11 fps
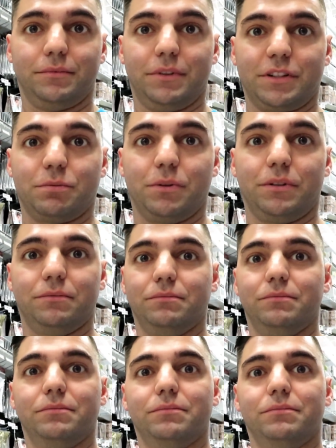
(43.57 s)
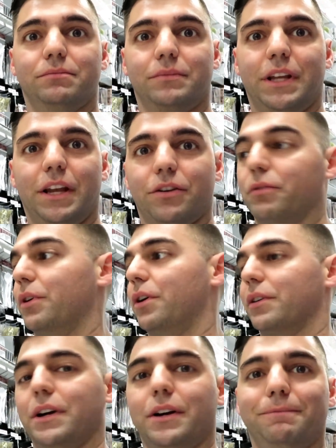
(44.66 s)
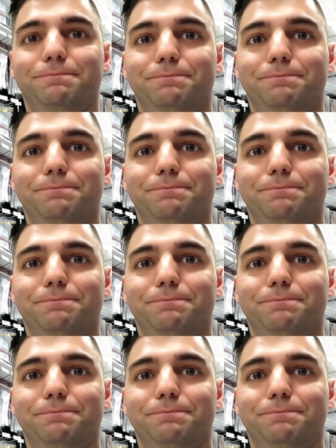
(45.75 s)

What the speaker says: this one. Can't go wrong, huh?